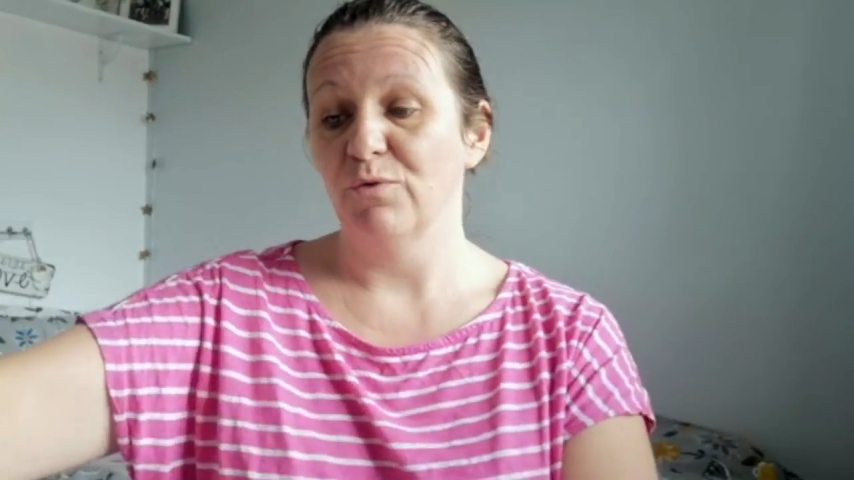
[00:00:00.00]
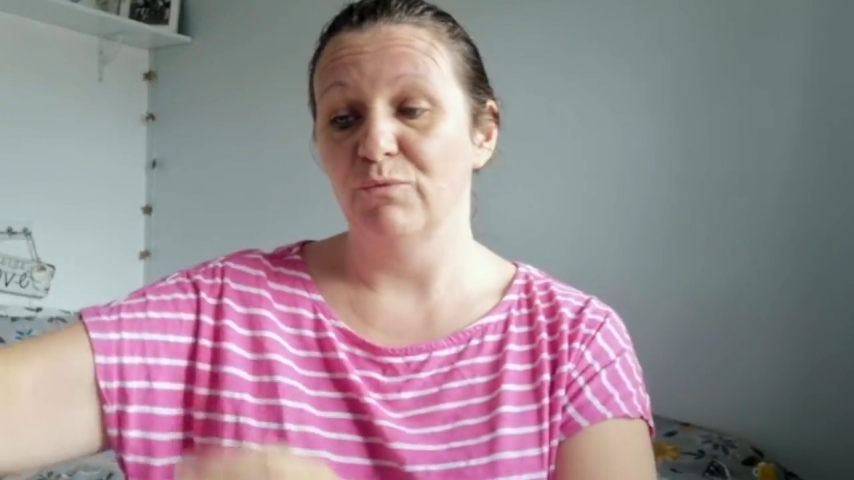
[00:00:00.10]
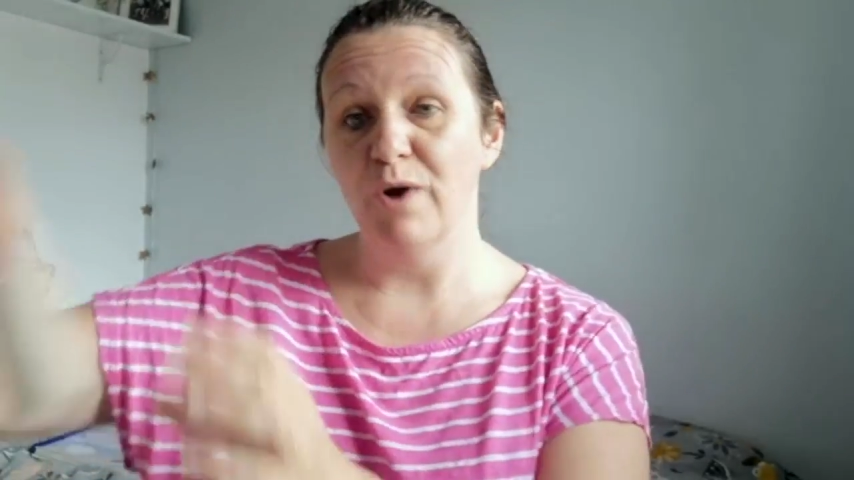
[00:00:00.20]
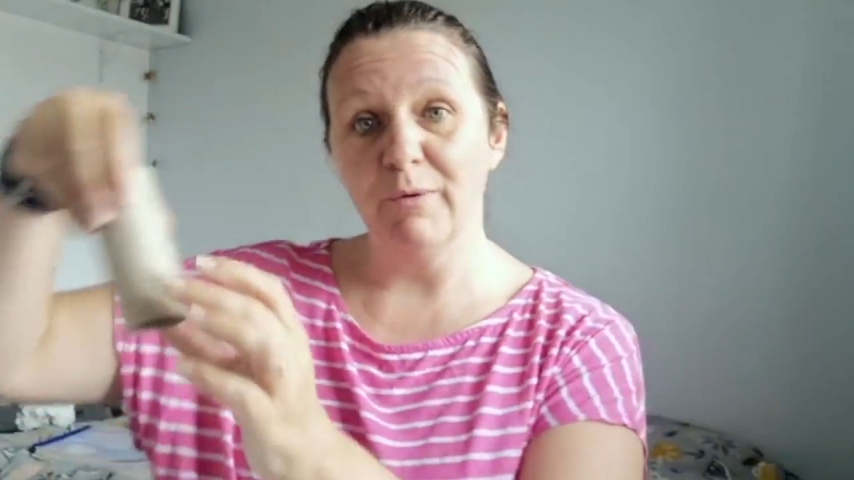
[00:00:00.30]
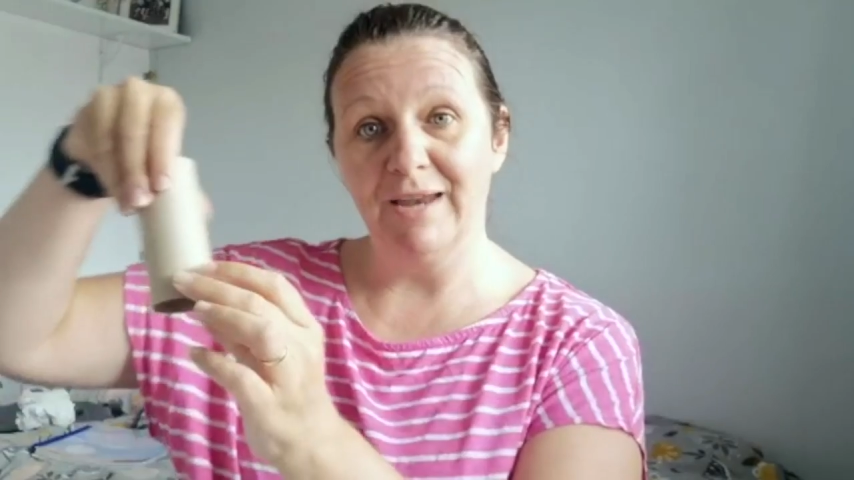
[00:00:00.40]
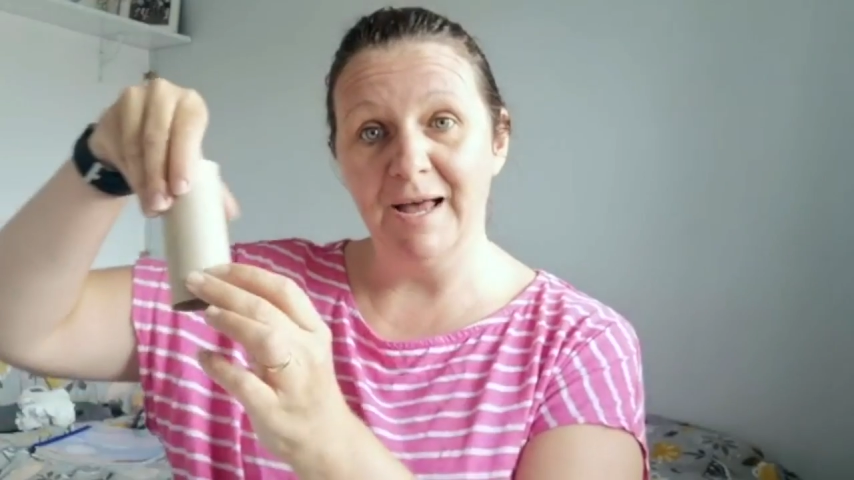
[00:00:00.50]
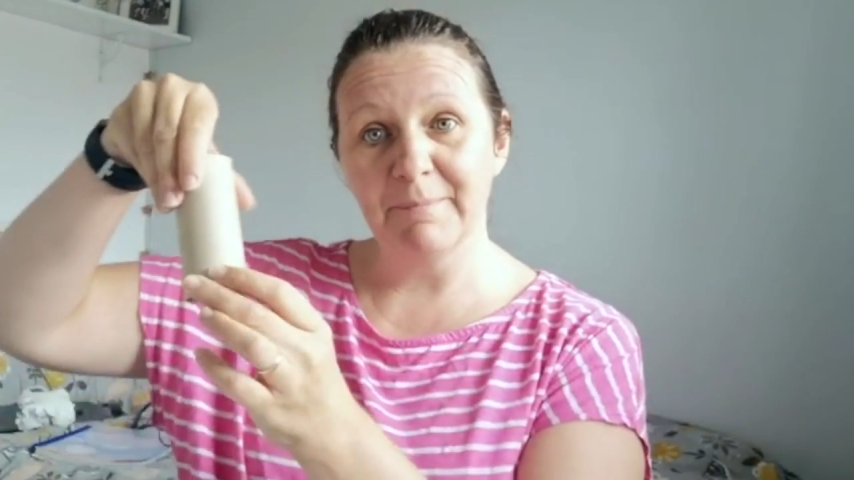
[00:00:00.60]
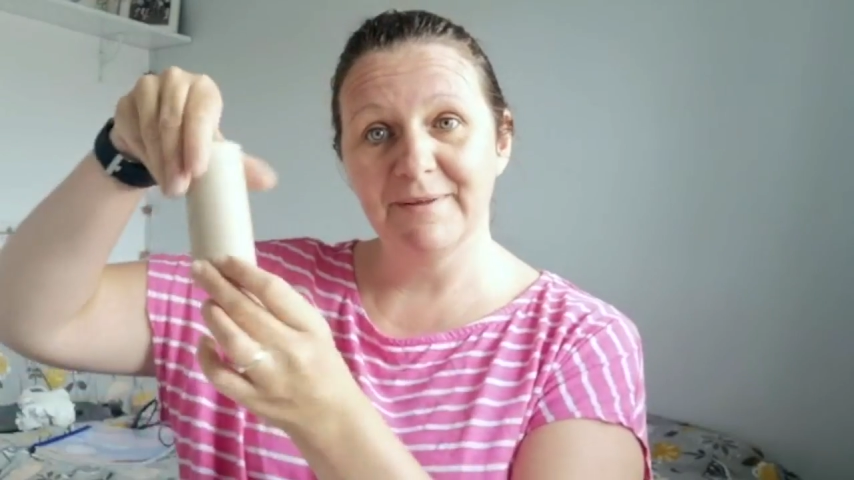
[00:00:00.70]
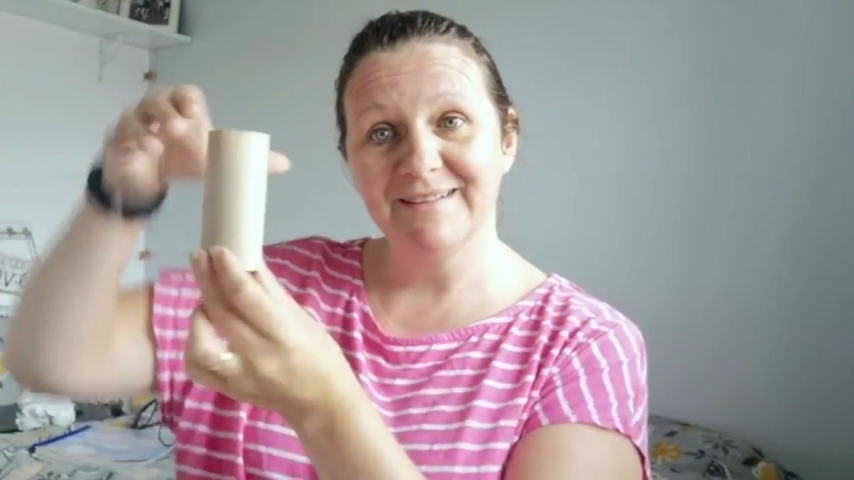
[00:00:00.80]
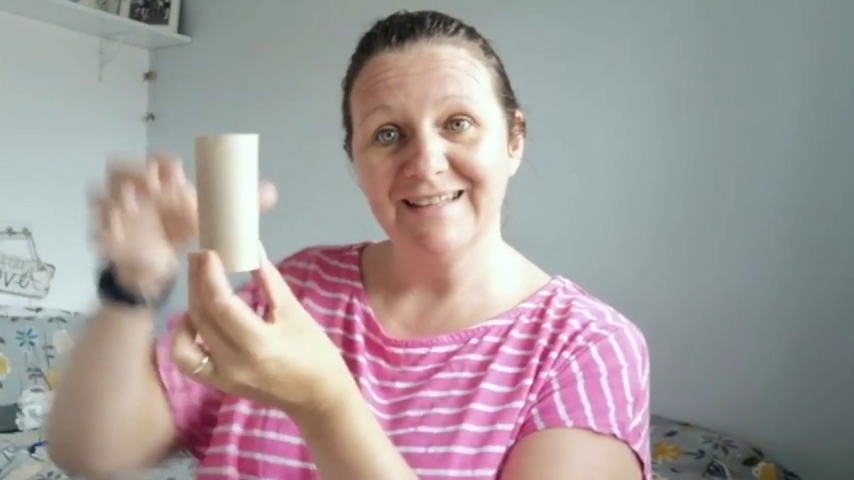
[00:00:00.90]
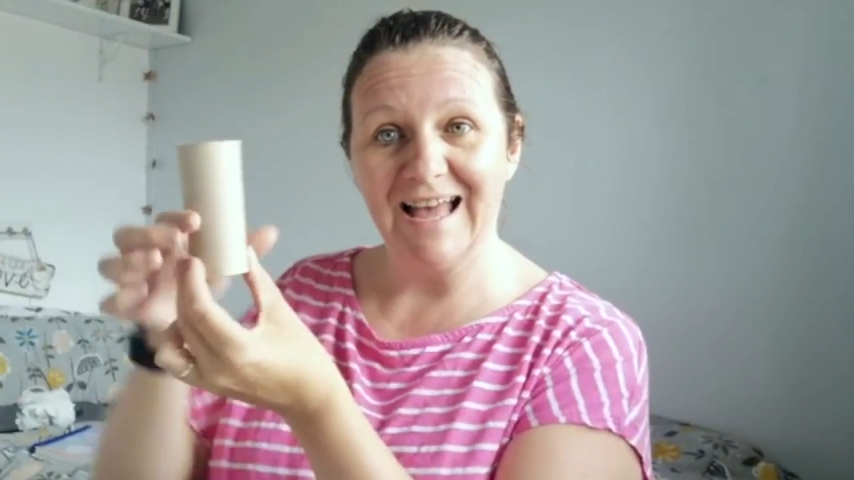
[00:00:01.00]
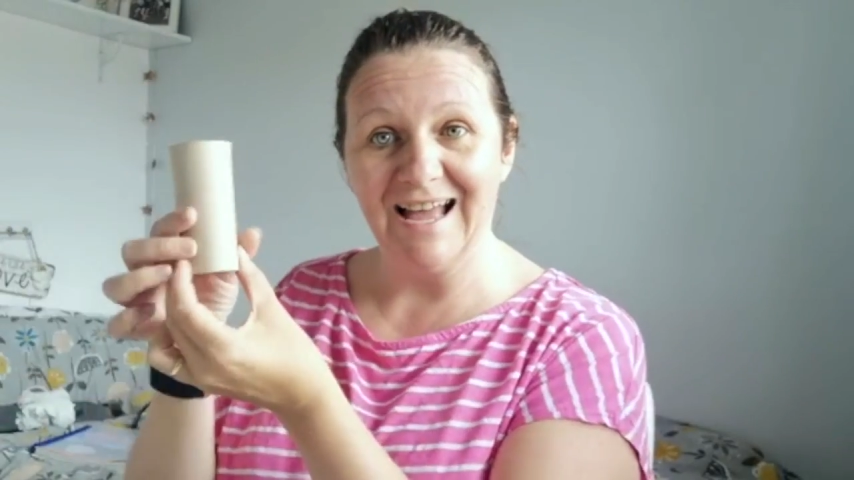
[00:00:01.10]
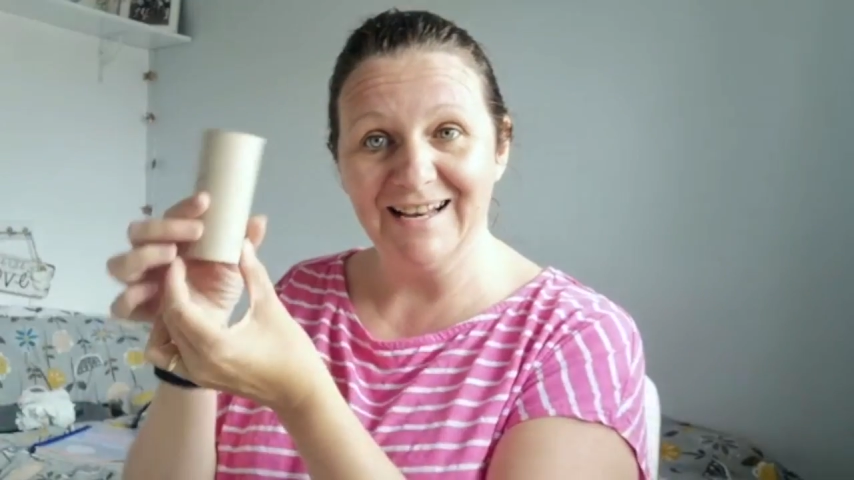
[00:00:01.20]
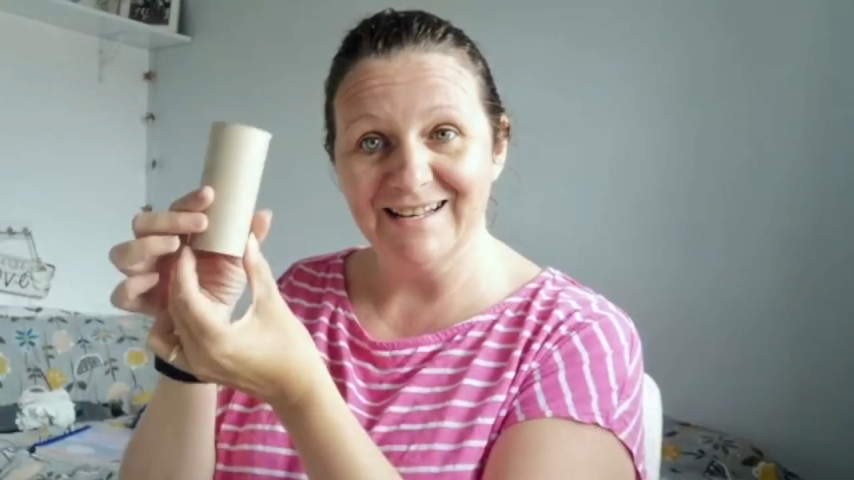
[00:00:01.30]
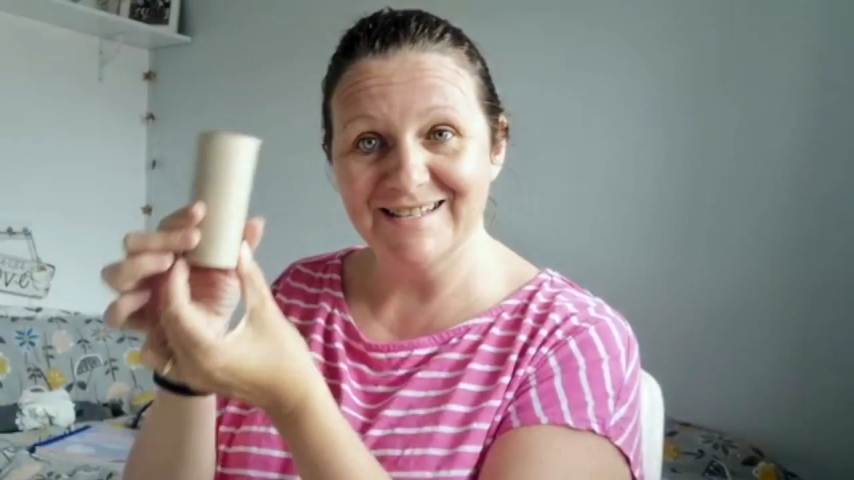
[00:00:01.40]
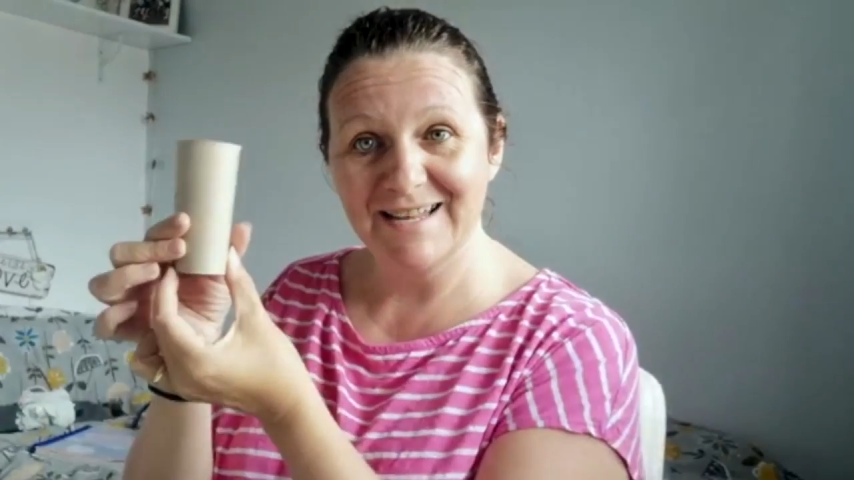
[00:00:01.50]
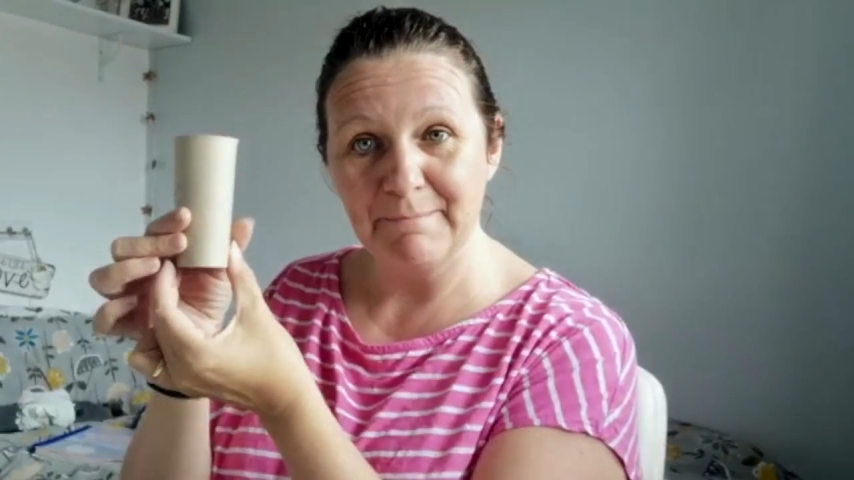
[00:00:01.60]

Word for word: roll up and